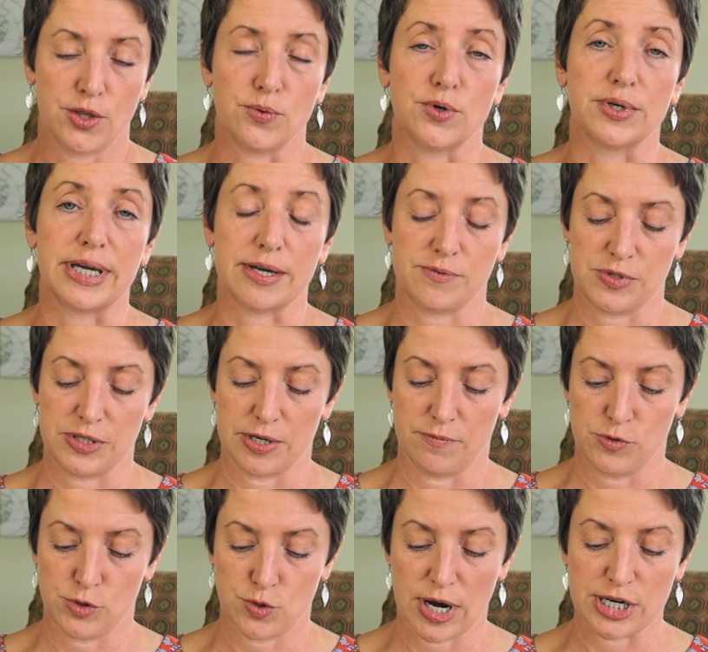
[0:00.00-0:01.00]
through gifts
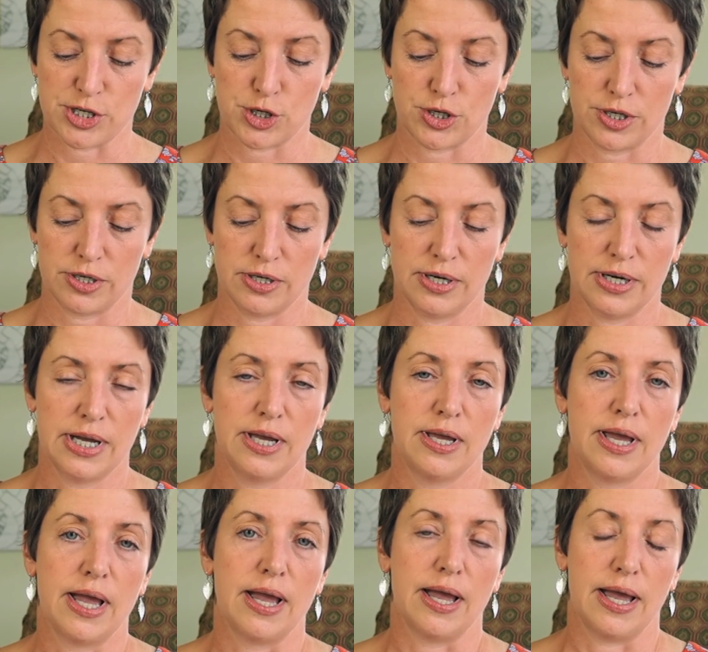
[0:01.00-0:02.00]
of treasure
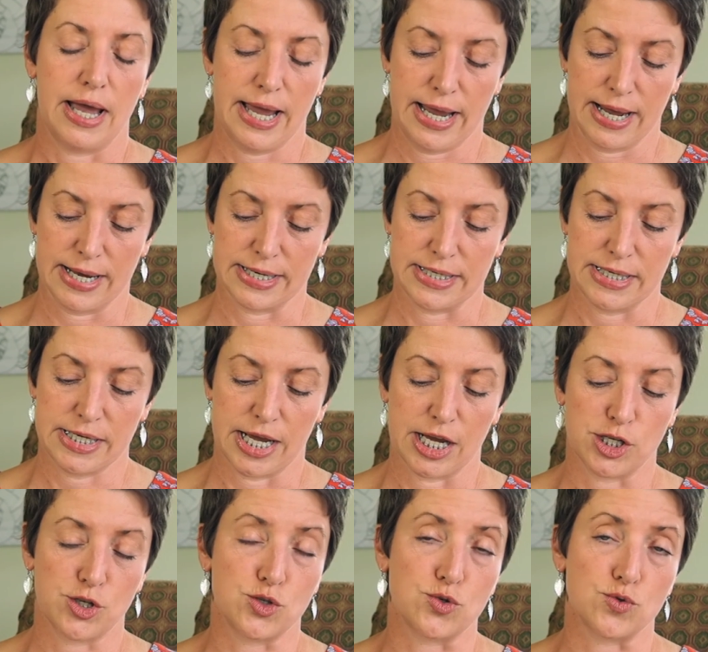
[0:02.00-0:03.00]
and
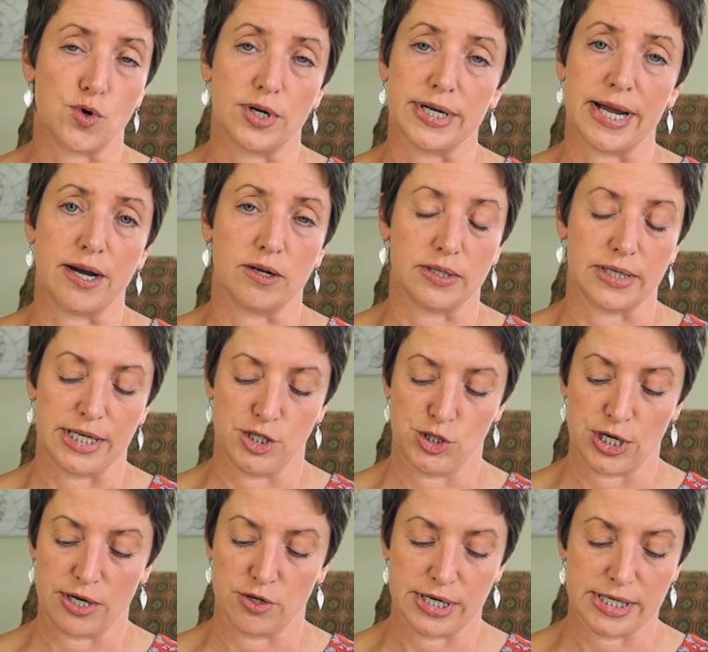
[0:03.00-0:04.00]
extraordinarily
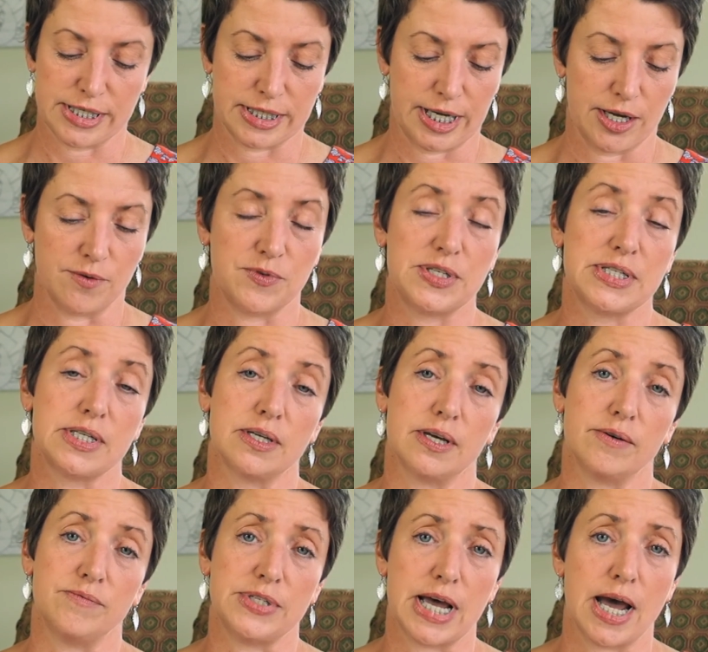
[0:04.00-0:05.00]
generous gifts
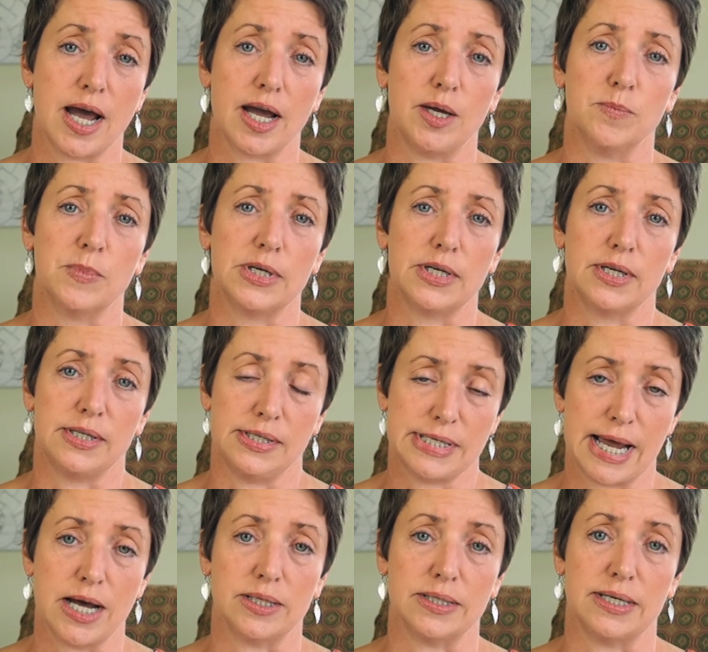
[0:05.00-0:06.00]
of time
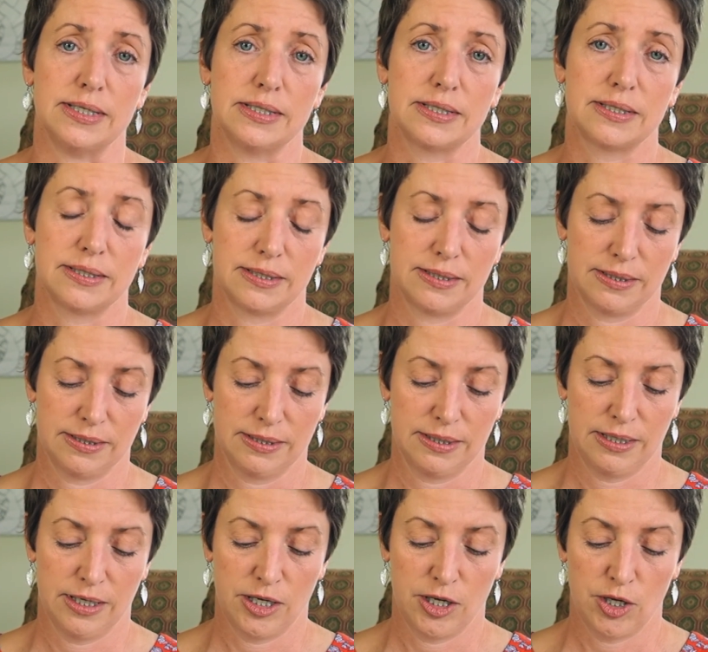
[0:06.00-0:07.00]
and talent.
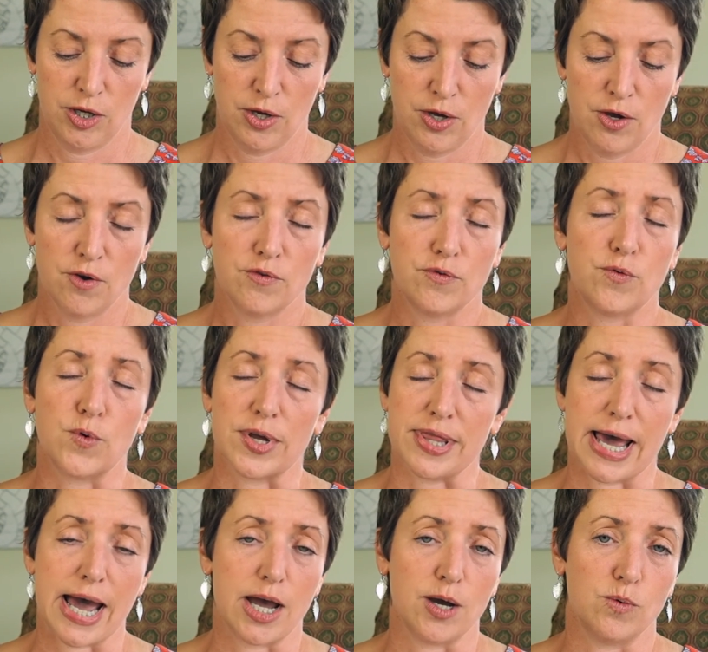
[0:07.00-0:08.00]

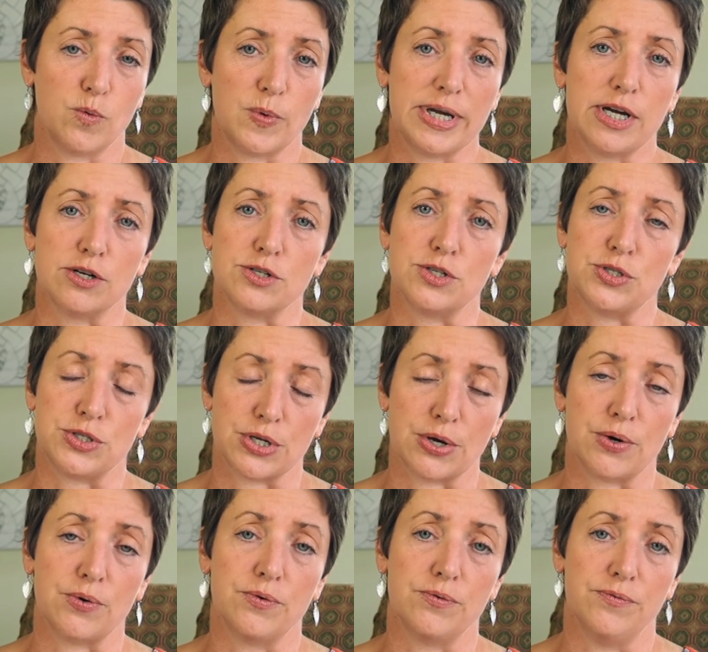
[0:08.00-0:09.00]
For that, we are
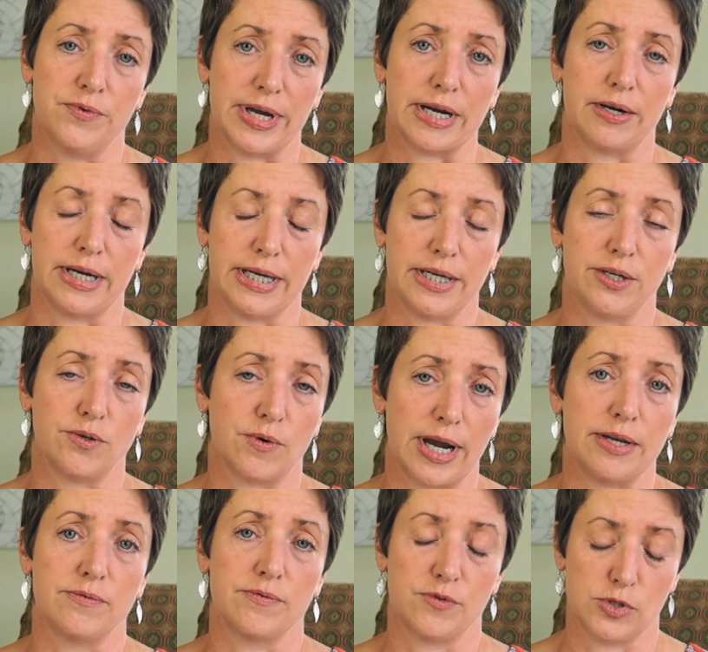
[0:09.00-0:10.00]
so very
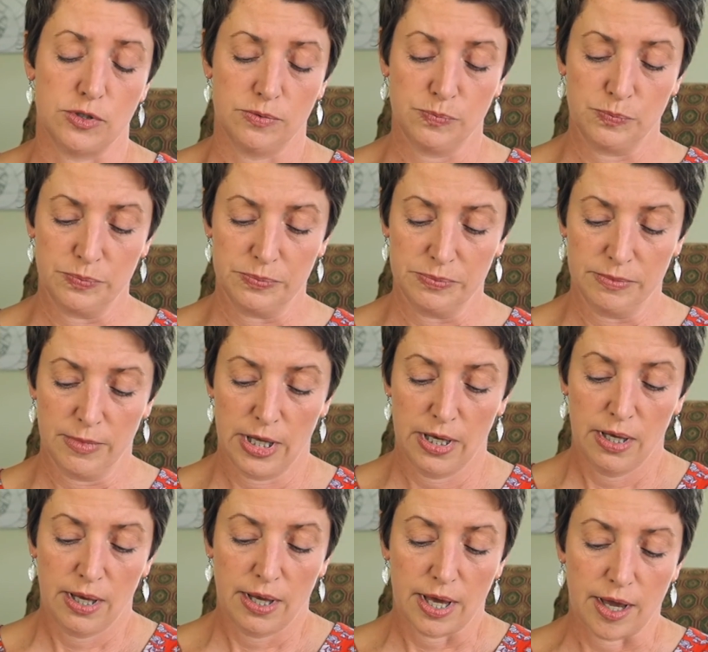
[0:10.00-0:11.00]
grateful
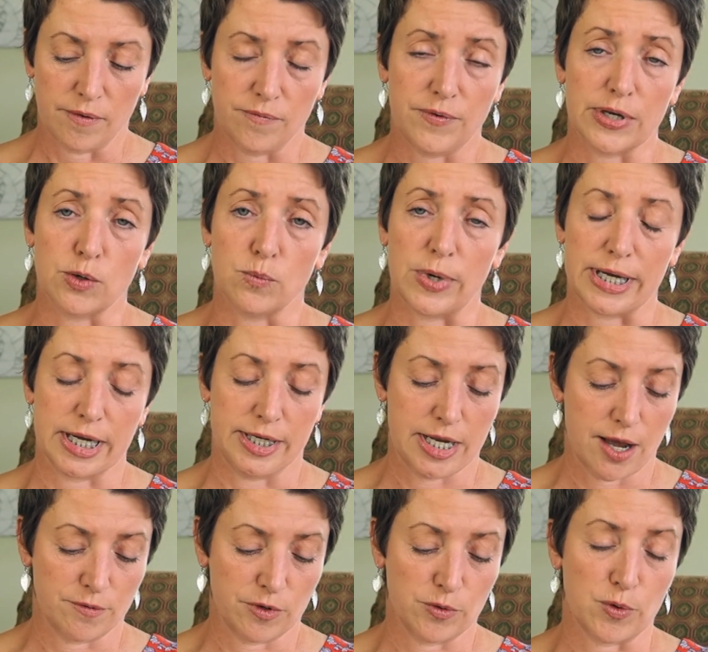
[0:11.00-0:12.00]
and feel we
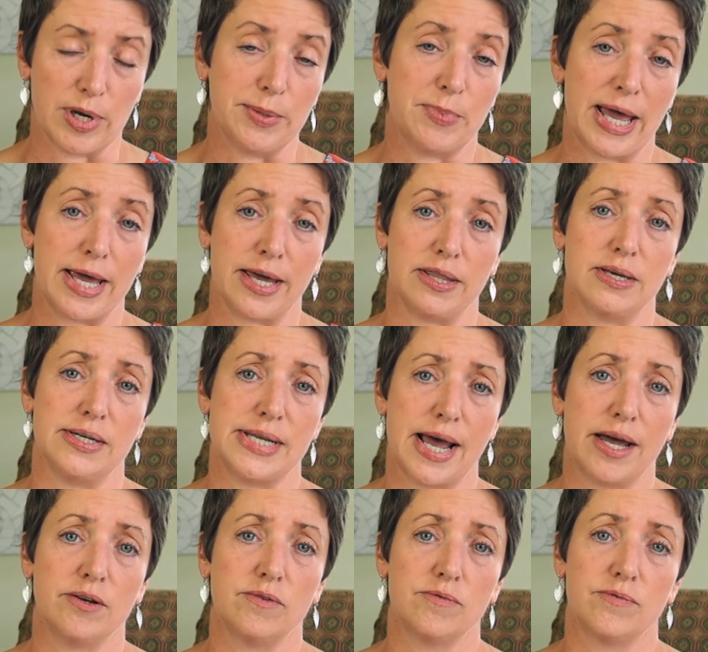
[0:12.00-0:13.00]
can never repay the
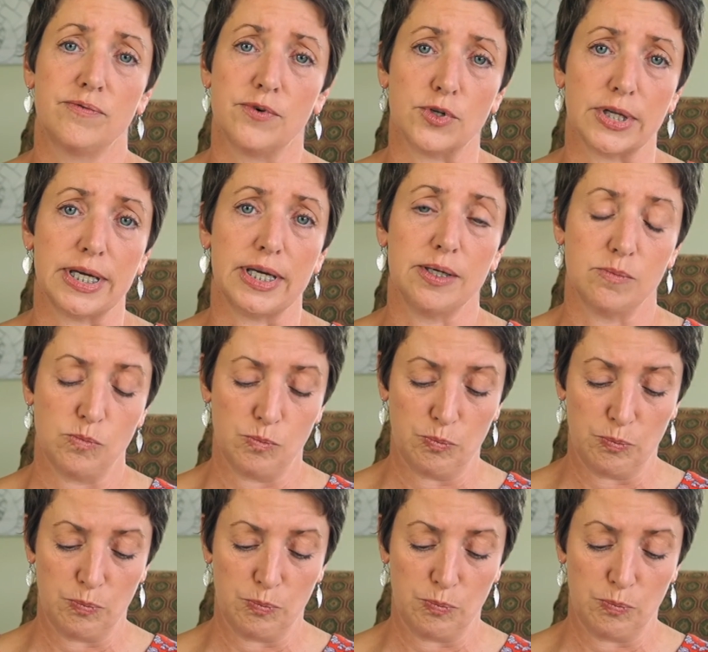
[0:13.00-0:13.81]
debt fully,